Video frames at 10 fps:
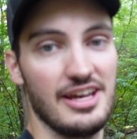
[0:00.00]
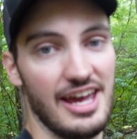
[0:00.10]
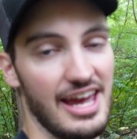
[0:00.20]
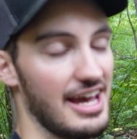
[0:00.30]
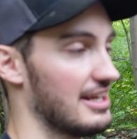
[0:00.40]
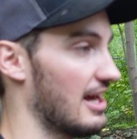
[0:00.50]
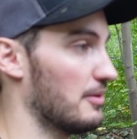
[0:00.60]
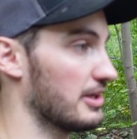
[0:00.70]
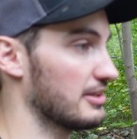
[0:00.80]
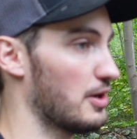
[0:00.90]
And
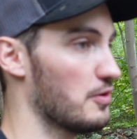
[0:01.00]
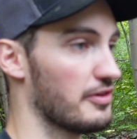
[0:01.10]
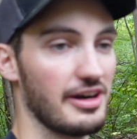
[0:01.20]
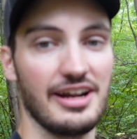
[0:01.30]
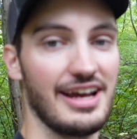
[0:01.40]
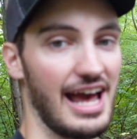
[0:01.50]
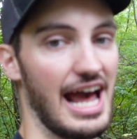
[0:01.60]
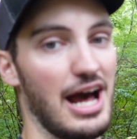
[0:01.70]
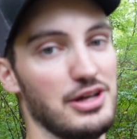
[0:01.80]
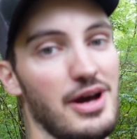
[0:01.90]
we're gonna go over
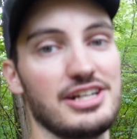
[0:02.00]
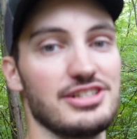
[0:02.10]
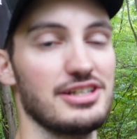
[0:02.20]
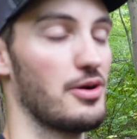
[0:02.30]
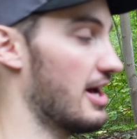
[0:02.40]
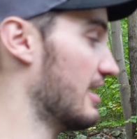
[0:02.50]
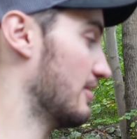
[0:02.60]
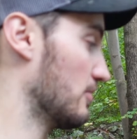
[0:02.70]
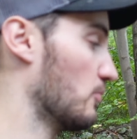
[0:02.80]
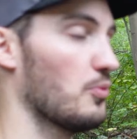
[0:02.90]
how you actually go ahead
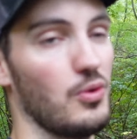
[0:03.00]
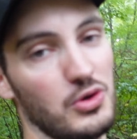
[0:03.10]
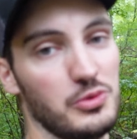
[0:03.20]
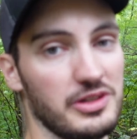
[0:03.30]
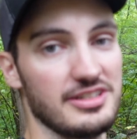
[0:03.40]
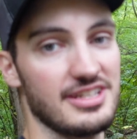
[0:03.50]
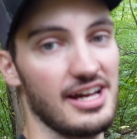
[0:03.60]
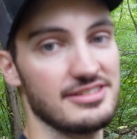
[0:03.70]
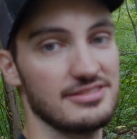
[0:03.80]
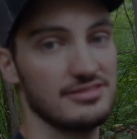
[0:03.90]
and order one of these
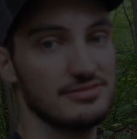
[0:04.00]
guys.